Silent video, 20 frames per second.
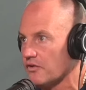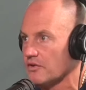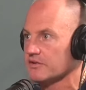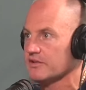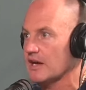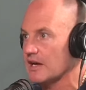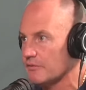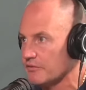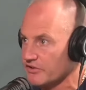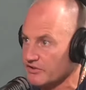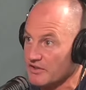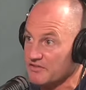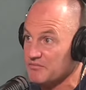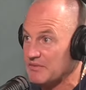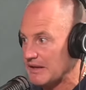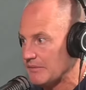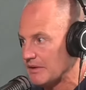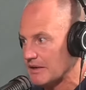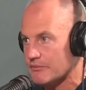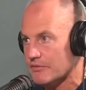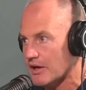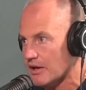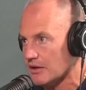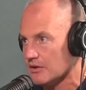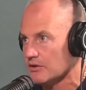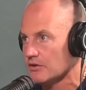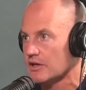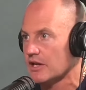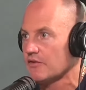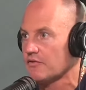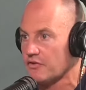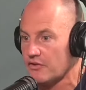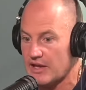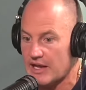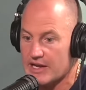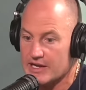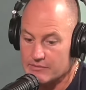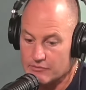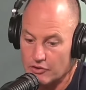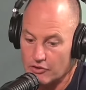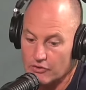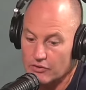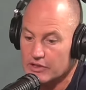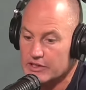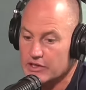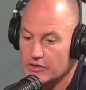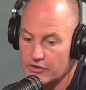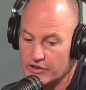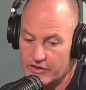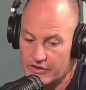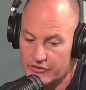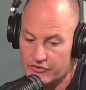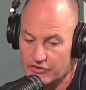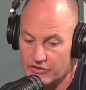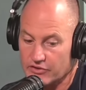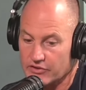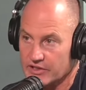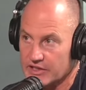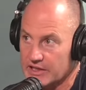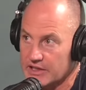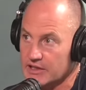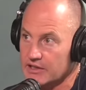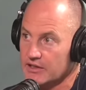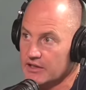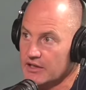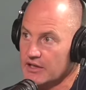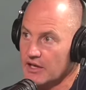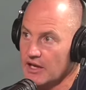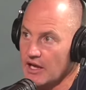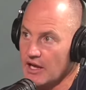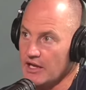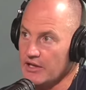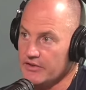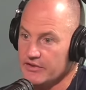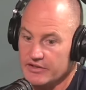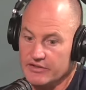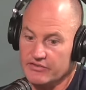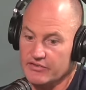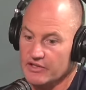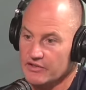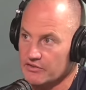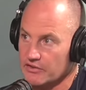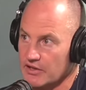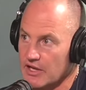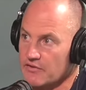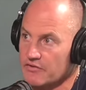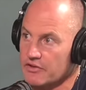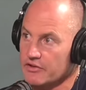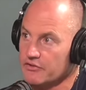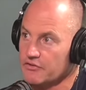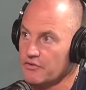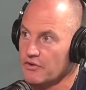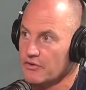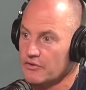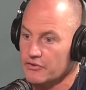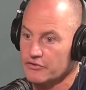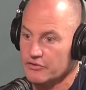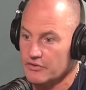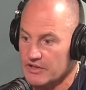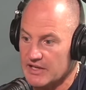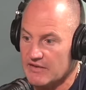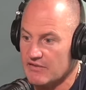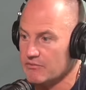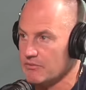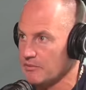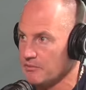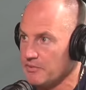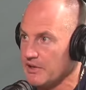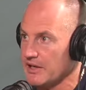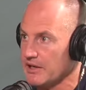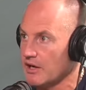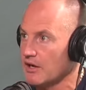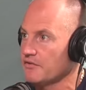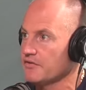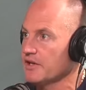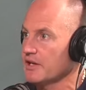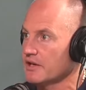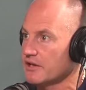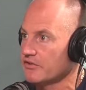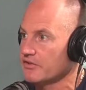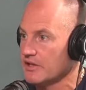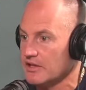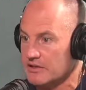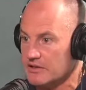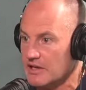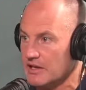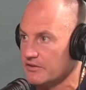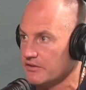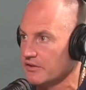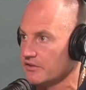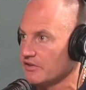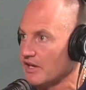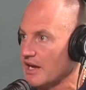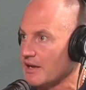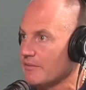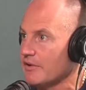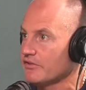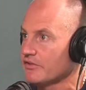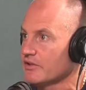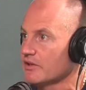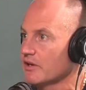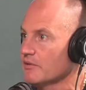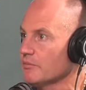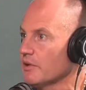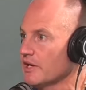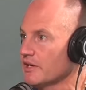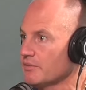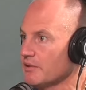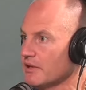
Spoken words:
time and stuff, maybe I'm not looking for that and I'm earlier in the journey and these things are leveraged further. So they haven't been paid off yet because the time hasn't gone by to pay